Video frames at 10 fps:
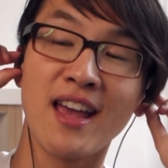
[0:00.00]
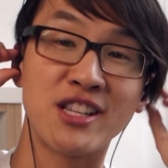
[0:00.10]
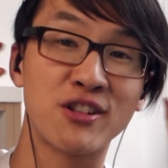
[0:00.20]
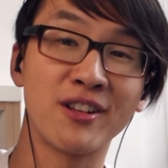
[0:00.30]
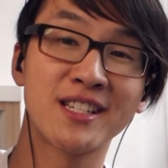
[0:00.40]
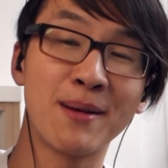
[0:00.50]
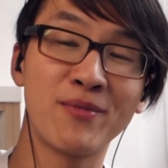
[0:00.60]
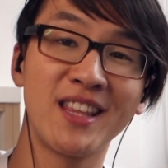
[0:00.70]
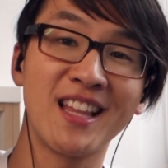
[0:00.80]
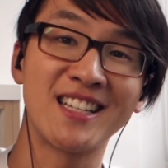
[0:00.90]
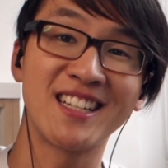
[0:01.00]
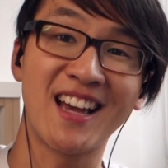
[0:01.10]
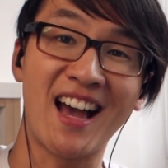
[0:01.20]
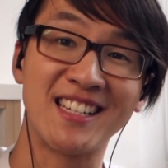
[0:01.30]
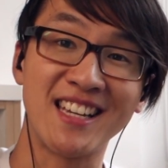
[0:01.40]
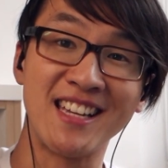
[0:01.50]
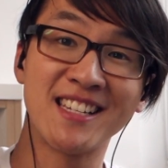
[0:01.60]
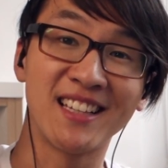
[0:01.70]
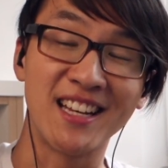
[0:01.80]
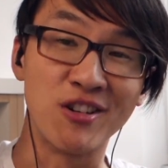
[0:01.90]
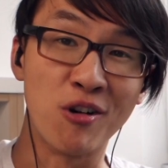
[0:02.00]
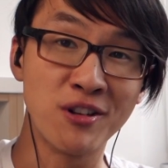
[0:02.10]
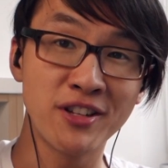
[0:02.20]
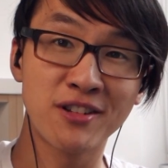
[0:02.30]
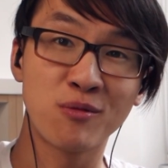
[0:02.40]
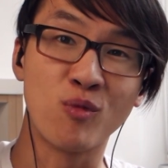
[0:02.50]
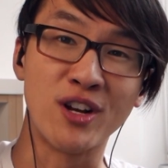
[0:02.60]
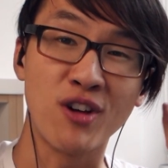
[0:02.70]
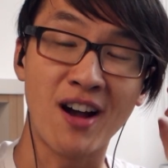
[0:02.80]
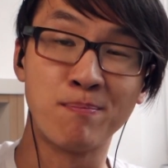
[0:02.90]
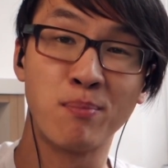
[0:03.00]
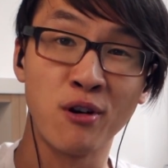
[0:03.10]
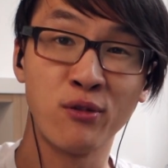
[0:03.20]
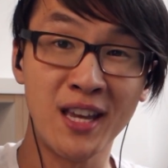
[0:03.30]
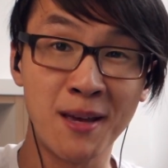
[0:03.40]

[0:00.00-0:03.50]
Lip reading: It's not something that's as easily noticed when you have both